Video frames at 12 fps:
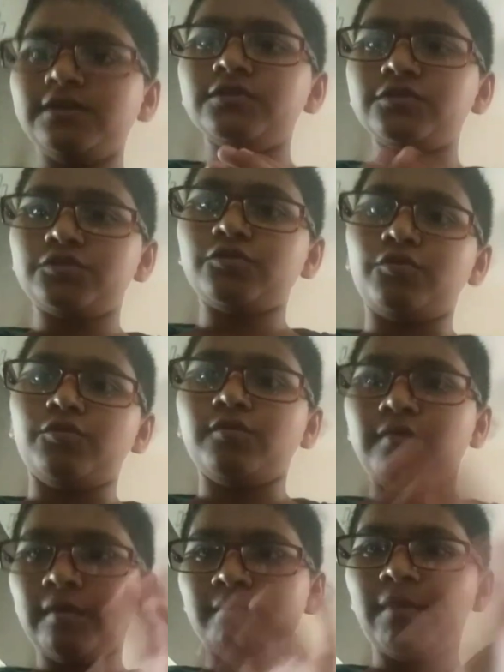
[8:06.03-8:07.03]
So
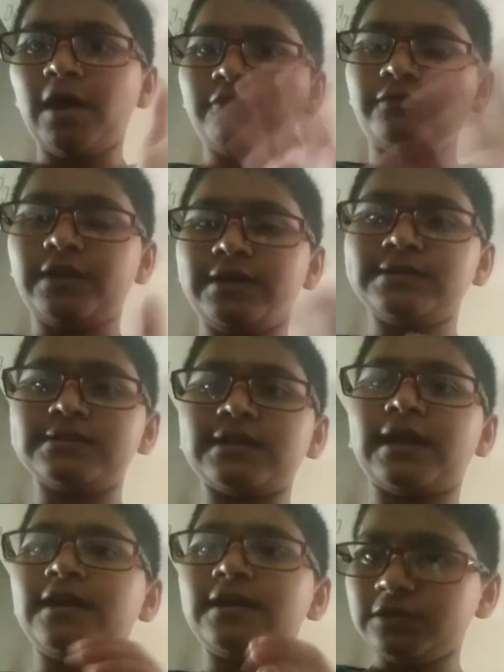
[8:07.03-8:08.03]
bye friends,
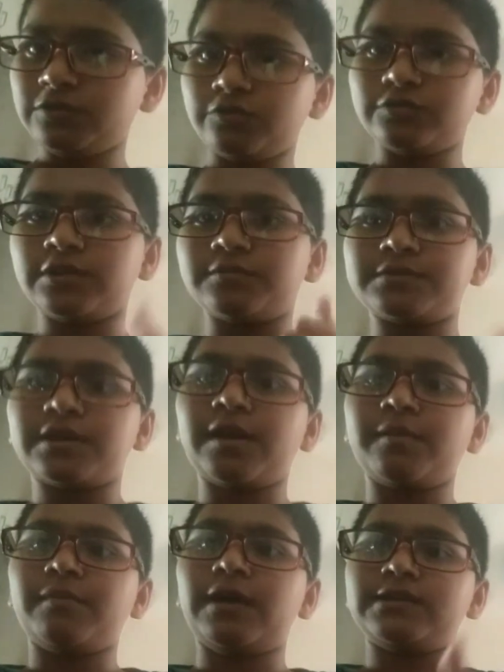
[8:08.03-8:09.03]
and also
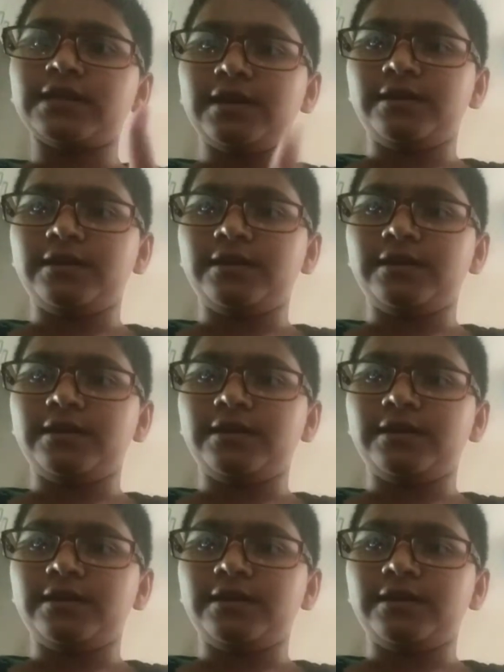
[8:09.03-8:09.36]
subscribe my channel.